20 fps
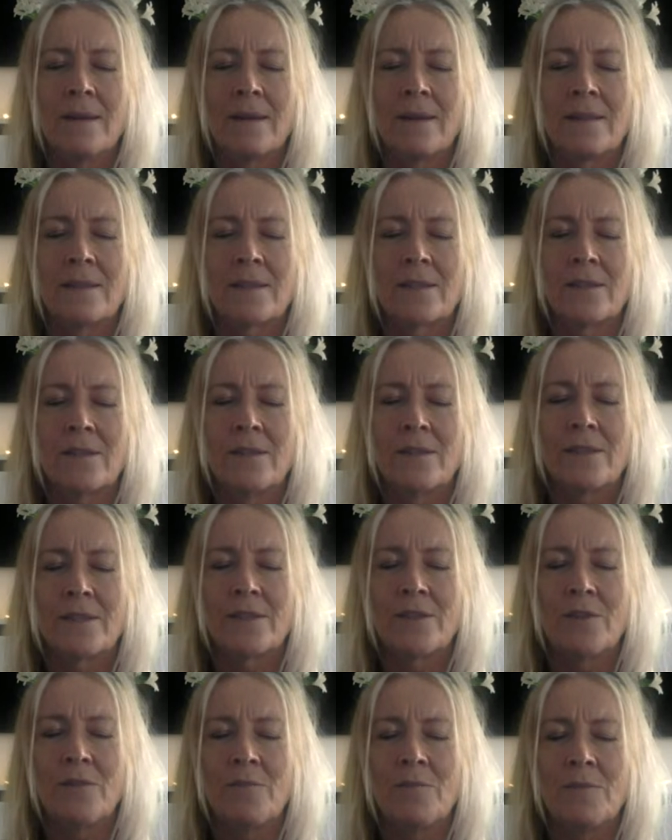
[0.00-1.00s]
and
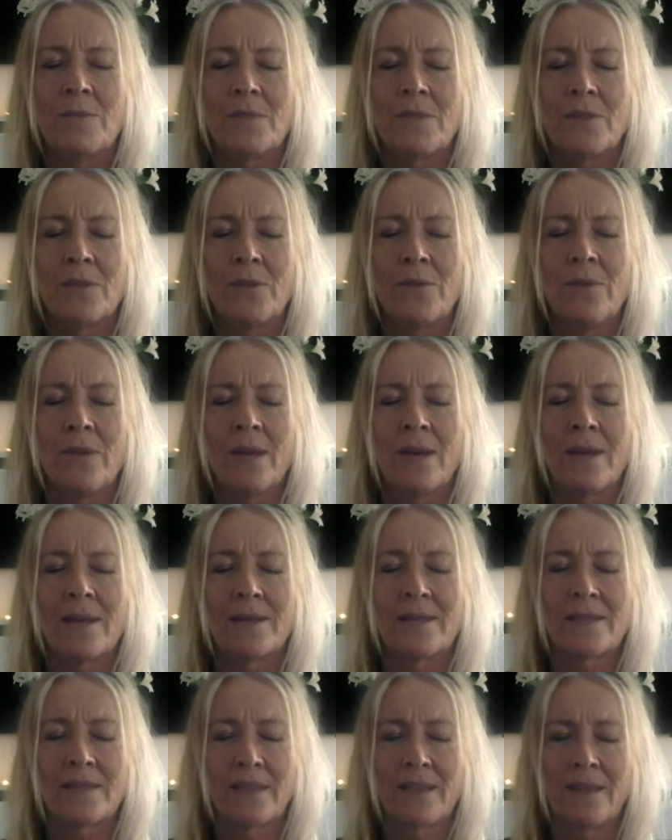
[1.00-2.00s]
consumes you,
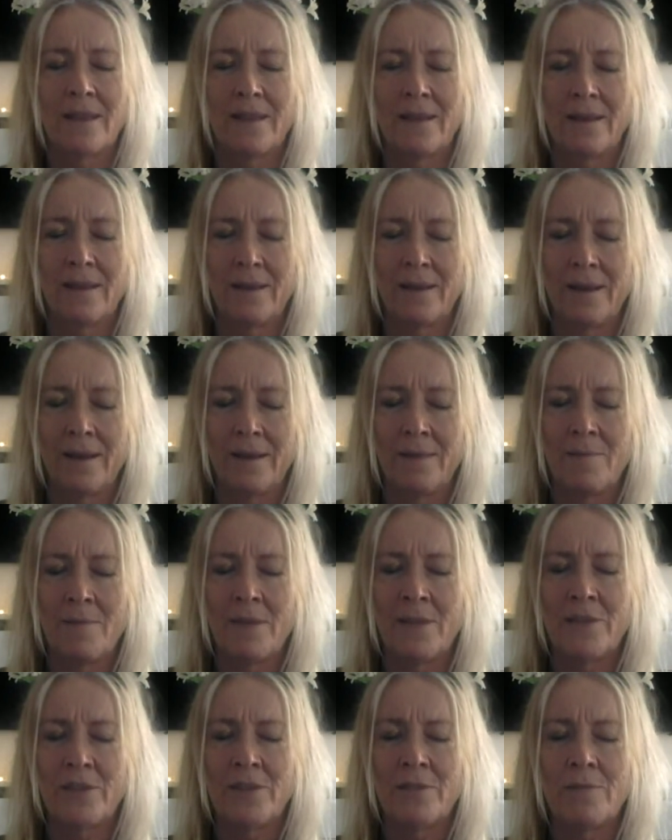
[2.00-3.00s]
as I
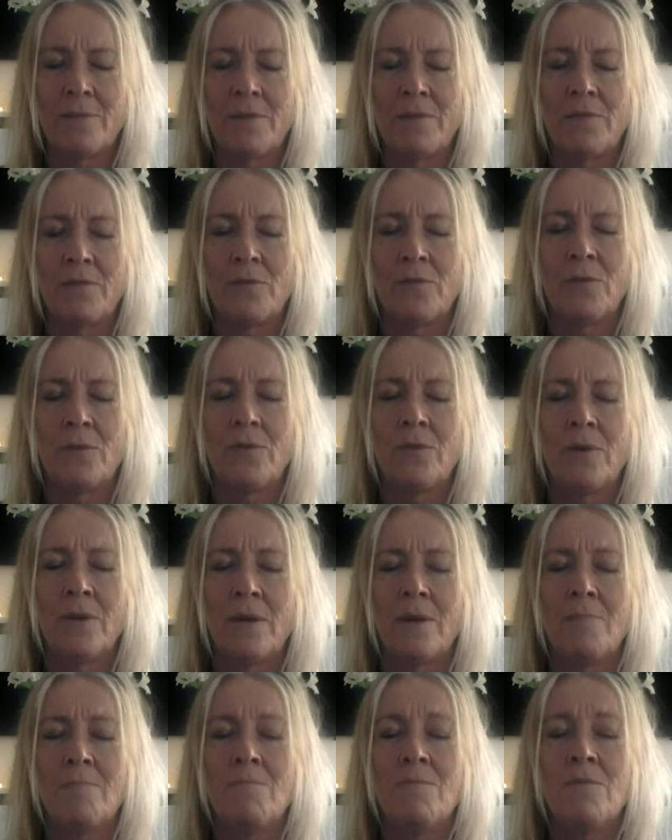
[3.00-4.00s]
mentioned before.
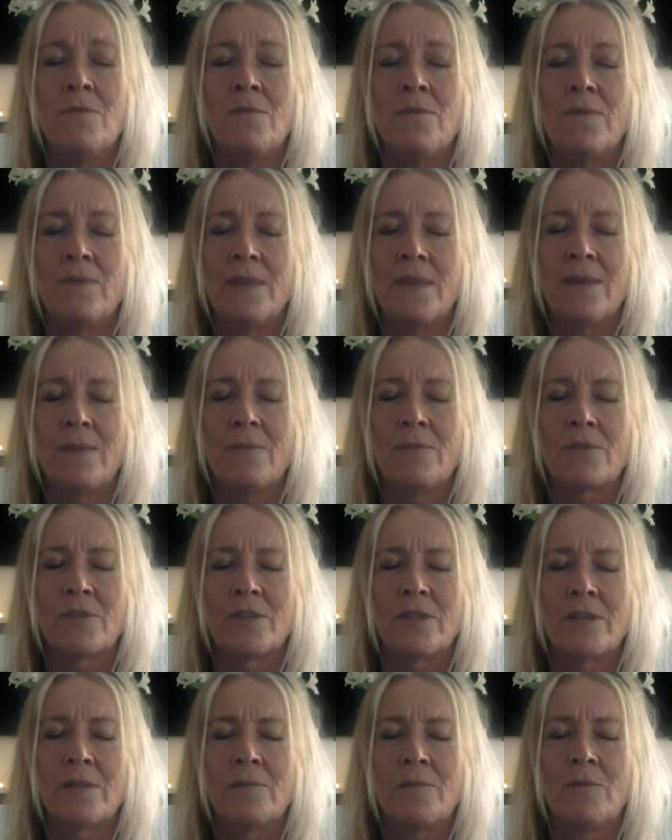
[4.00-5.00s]

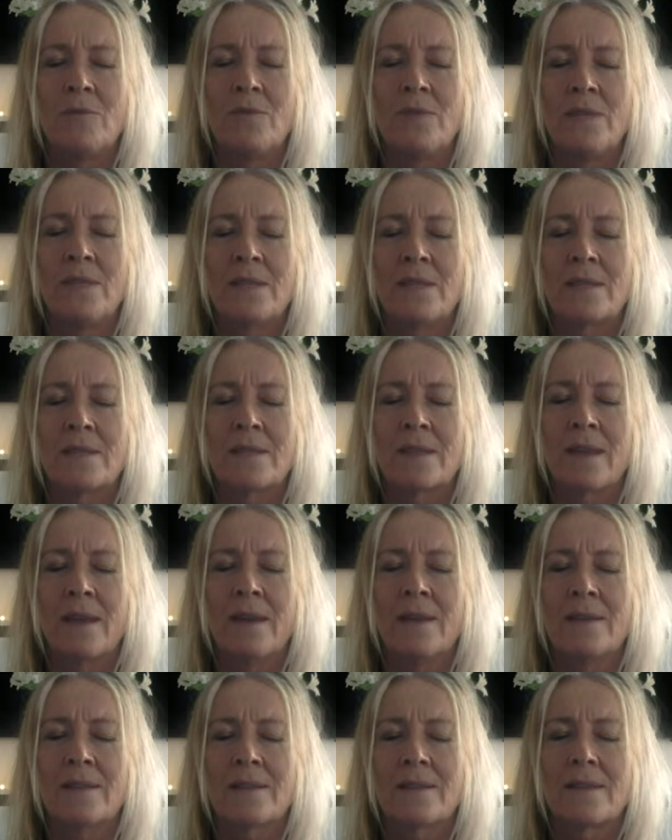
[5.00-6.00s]
Watching a movie does
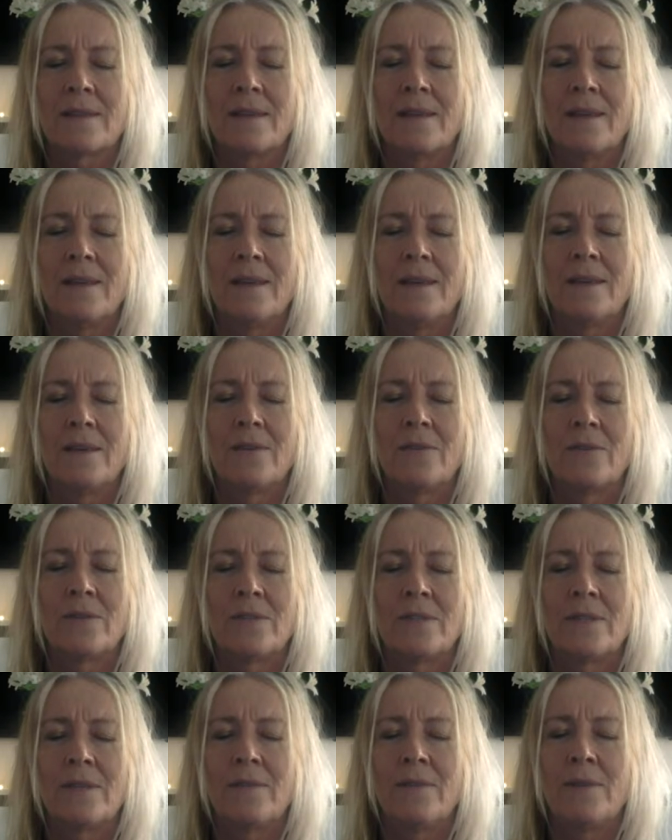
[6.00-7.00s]
that, or a
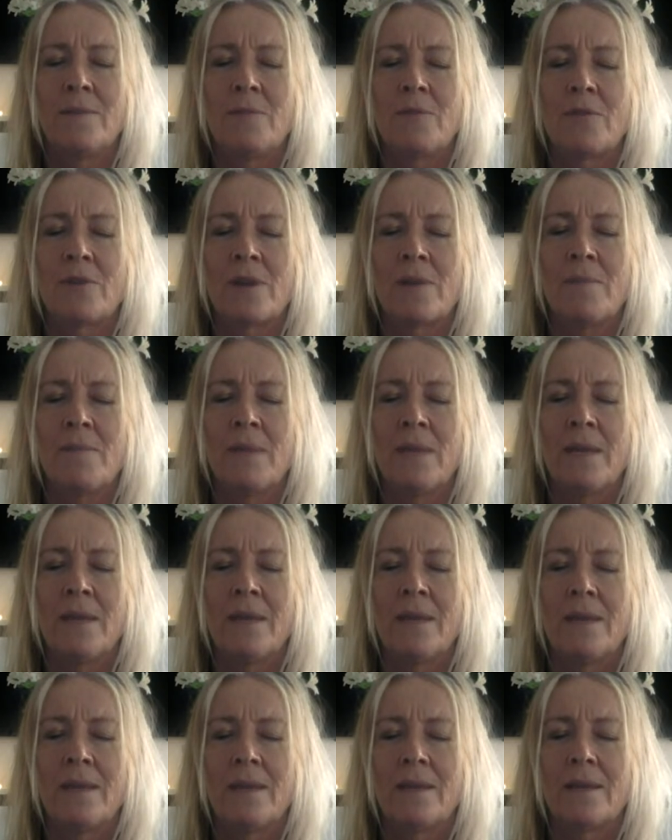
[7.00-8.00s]
TV program.
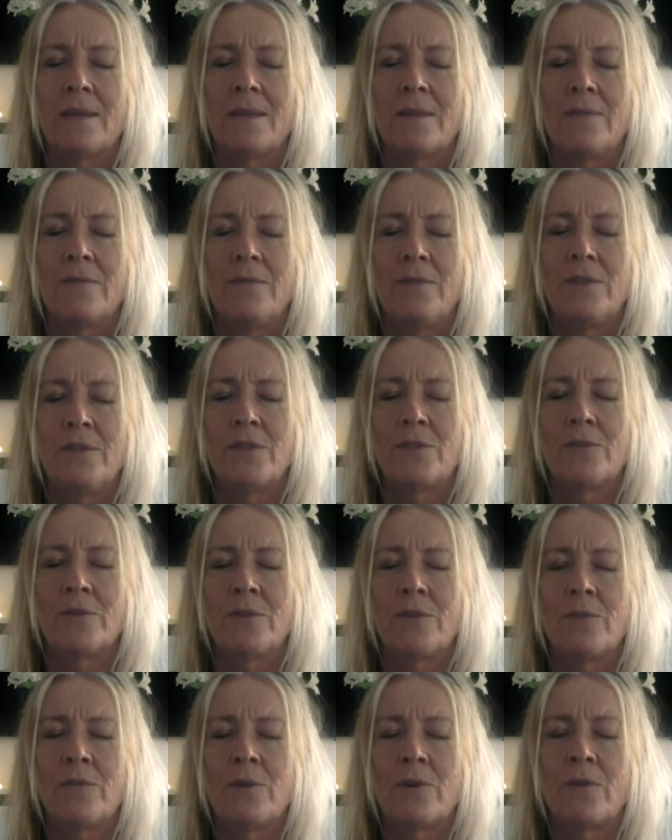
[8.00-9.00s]
The visual,
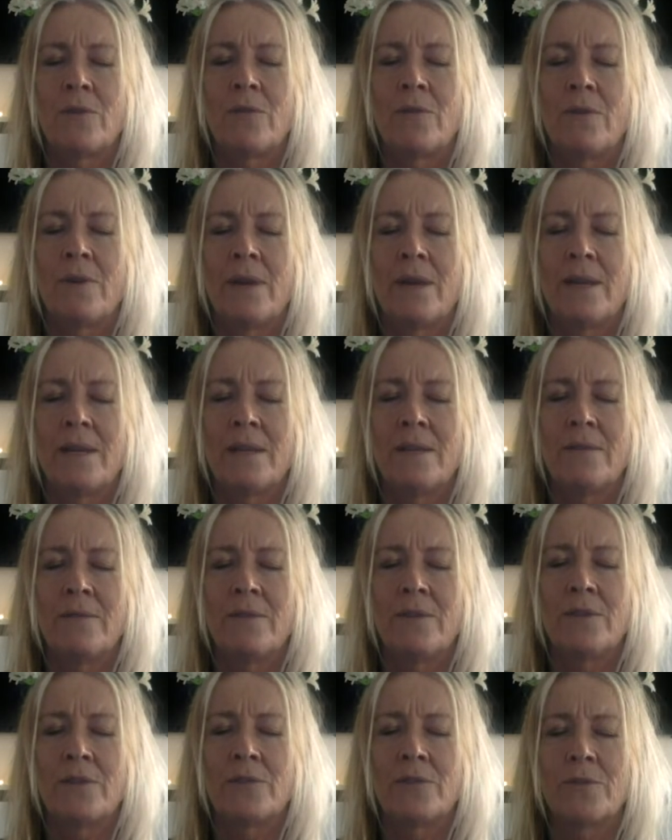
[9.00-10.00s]
you are right in
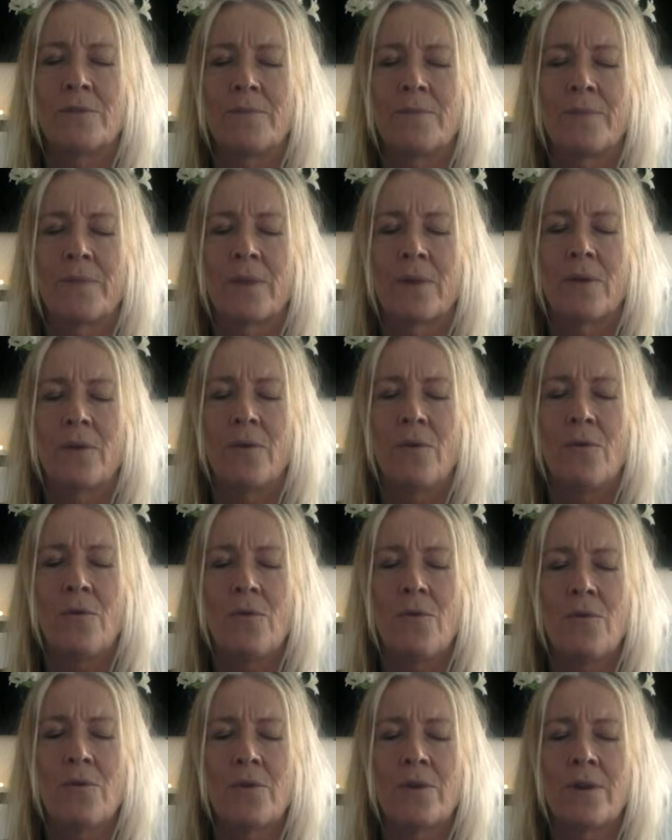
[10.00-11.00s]
the visual.
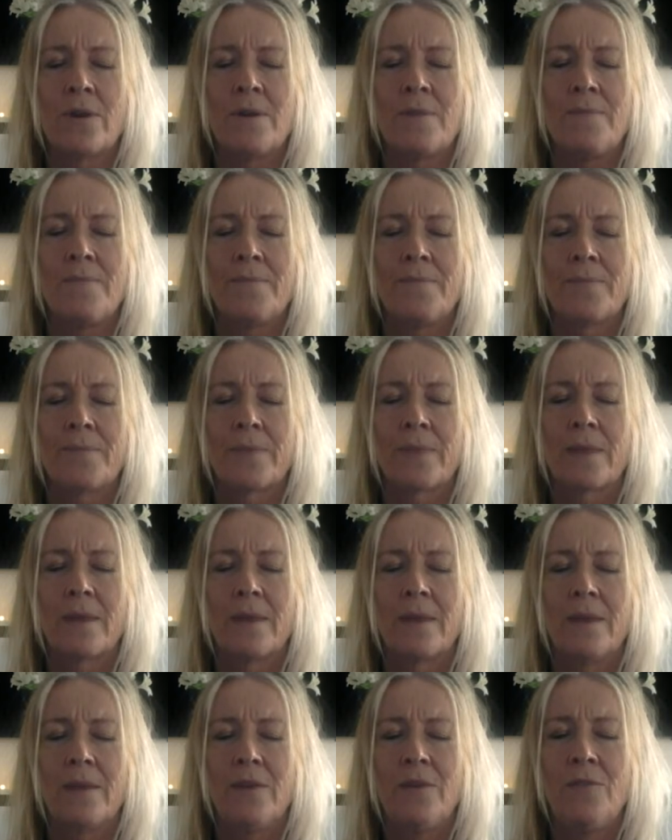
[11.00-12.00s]
Or
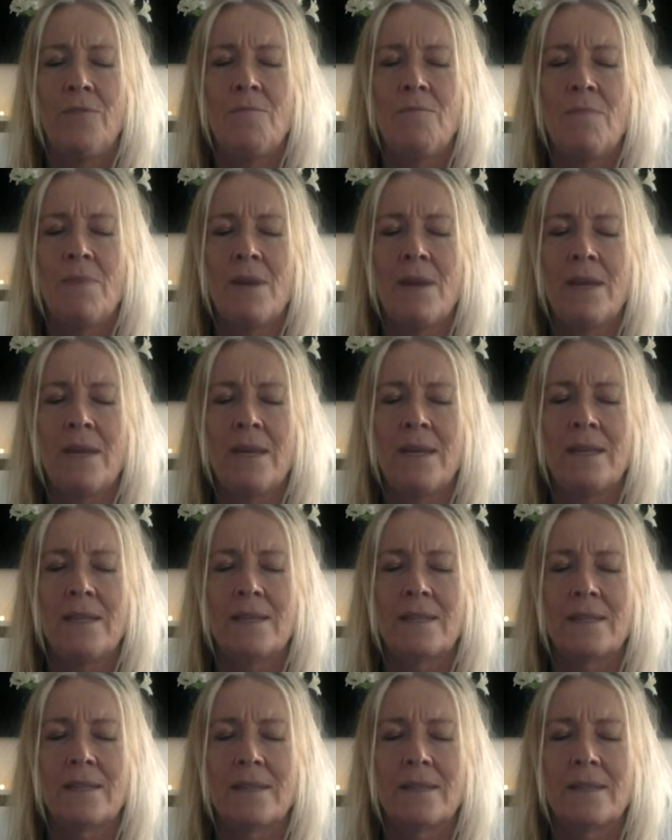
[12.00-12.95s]
you might